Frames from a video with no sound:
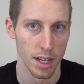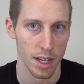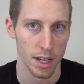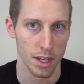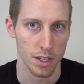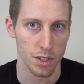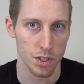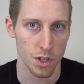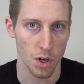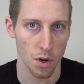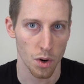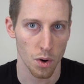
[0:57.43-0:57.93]

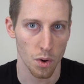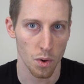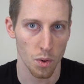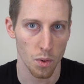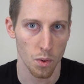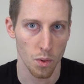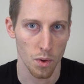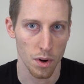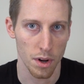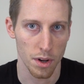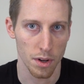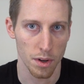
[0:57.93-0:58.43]

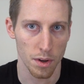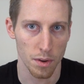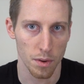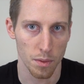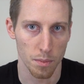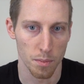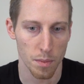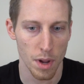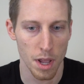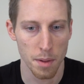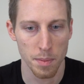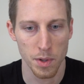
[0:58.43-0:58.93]
So
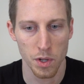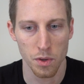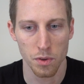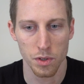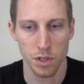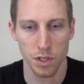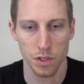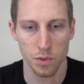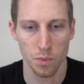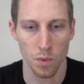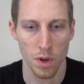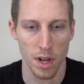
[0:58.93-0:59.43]
maybe you
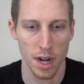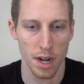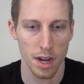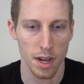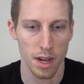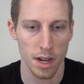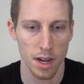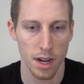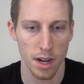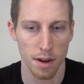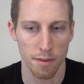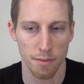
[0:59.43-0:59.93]
just want
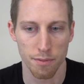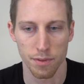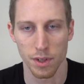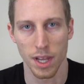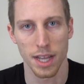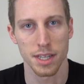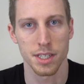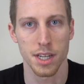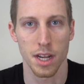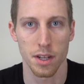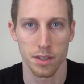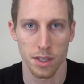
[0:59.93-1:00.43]
to
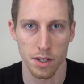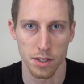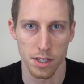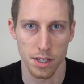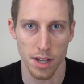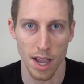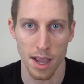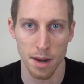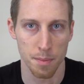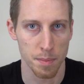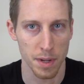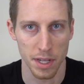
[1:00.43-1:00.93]
flesh out those
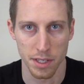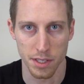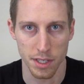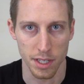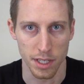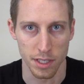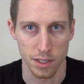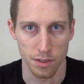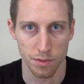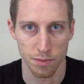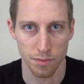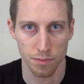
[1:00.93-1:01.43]

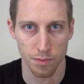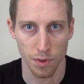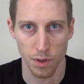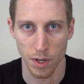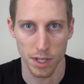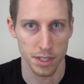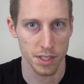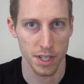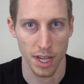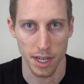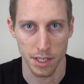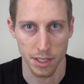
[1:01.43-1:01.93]
NPCs for
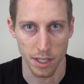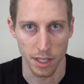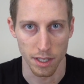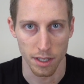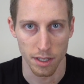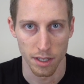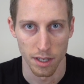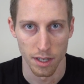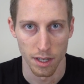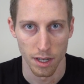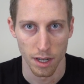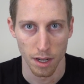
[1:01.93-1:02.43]
a session.
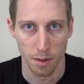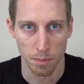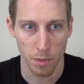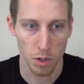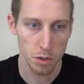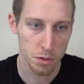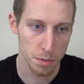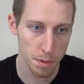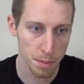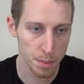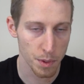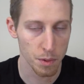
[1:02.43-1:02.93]

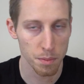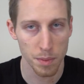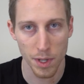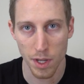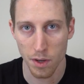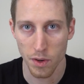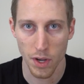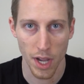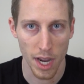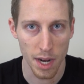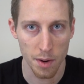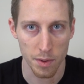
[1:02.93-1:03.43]
Most people will be
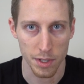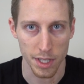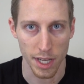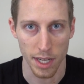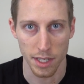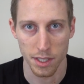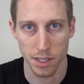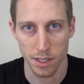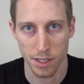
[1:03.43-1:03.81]
okay with that.